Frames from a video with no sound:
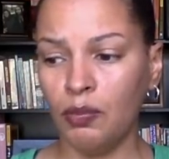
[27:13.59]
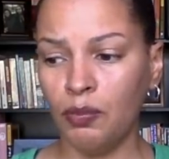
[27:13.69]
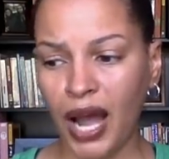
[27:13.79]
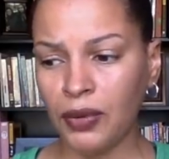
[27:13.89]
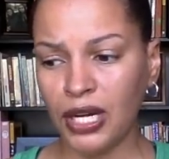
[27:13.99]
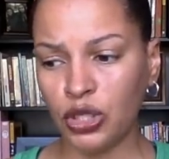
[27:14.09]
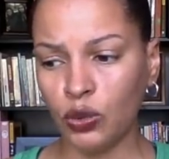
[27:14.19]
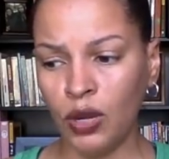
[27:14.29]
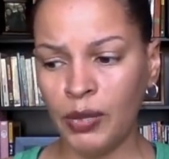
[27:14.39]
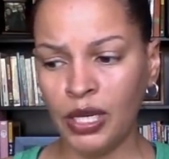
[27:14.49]

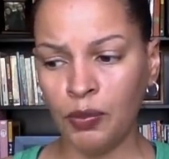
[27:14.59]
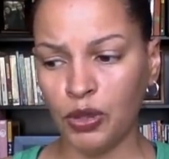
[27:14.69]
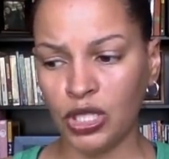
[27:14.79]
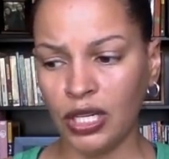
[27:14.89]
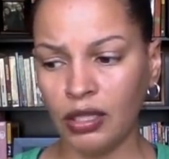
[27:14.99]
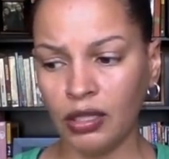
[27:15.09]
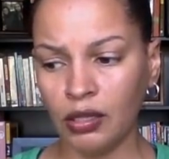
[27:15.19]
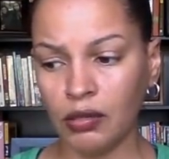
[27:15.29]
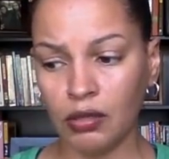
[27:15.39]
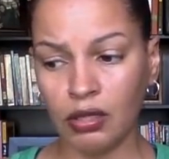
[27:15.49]
biracial women in
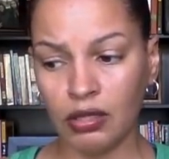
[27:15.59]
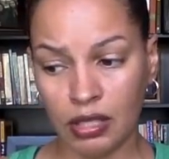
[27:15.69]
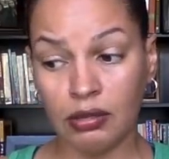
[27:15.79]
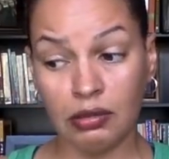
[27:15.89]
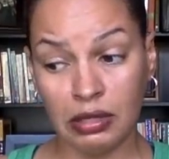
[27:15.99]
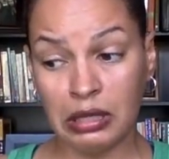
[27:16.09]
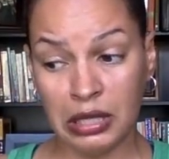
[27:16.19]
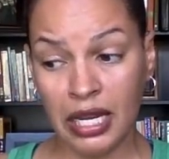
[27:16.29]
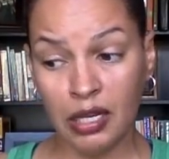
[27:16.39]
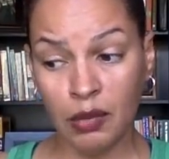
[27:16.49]
particular
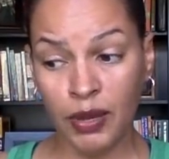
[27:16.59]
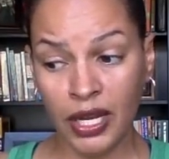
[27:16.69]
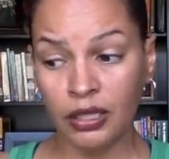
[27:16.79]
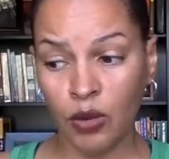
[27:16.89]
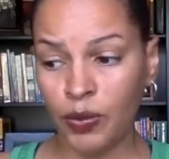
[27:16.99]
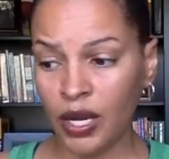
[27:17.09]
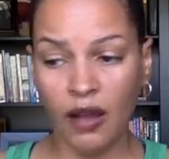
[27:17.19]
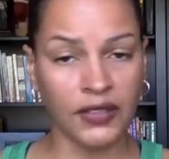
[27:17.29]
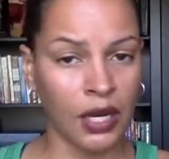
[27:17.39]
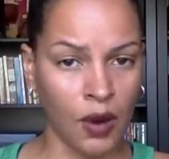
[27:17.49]
tend to be a little bit
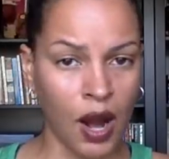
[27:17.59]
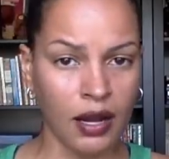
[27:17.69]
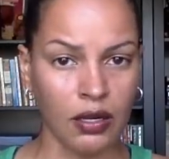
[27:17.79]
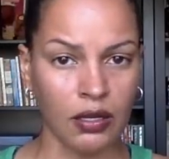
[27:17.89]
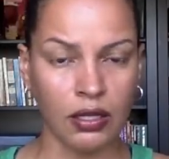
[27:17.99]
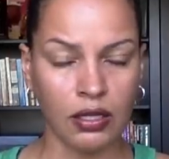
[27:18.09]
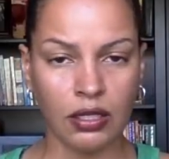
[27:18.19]
off their rocker.